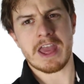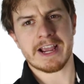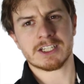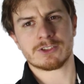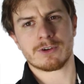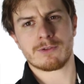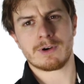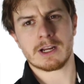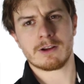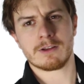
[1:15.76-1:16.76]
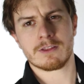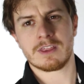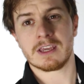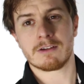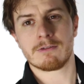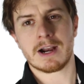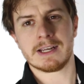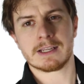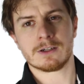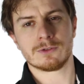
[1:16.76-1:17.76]
extra thick
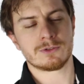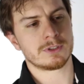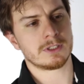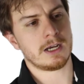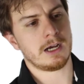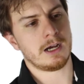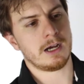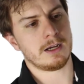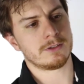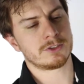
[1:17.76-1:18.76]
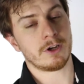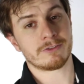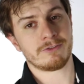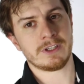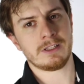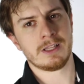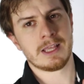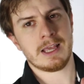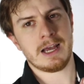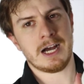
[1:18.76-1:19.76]
Gray-Nicolls soft fill,
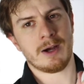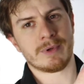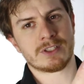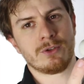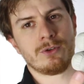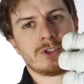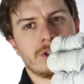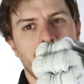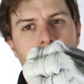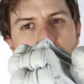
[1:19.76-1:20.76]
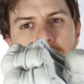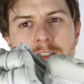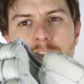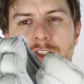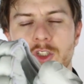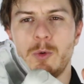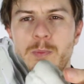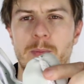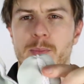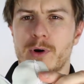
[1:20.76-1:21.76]
and it's also got a
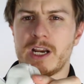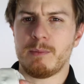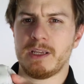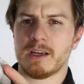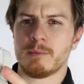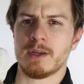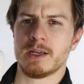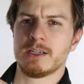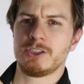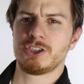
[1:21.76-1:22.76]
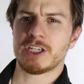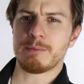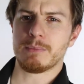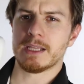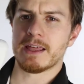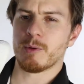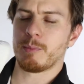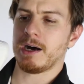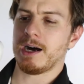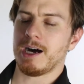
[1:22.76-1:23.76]
super premium sheep leather
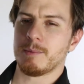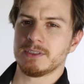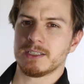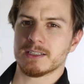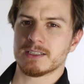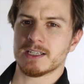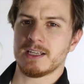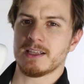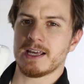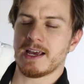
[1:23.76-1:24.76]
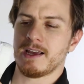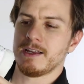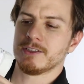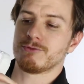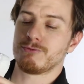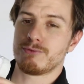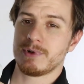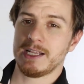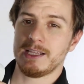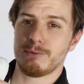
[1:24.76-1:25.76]
palm, as you can see there. It's
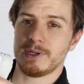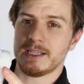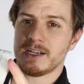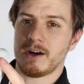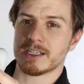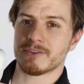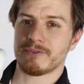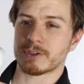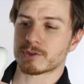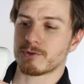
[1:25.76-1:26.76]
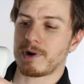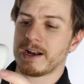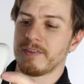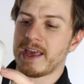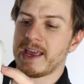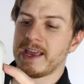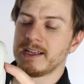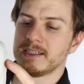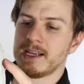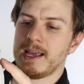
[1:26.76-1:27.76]
really, really nice, it feels great on the
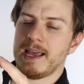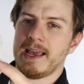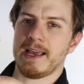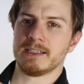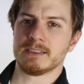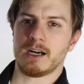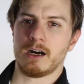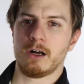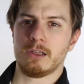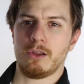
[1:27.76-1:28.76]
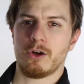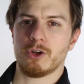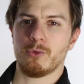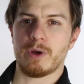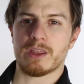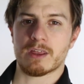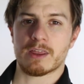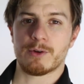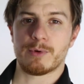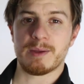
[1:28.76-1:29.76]
hand, and along with a
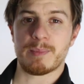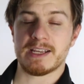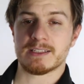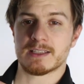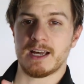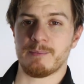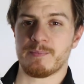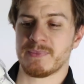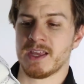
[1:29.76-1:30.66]
three-piece thumb.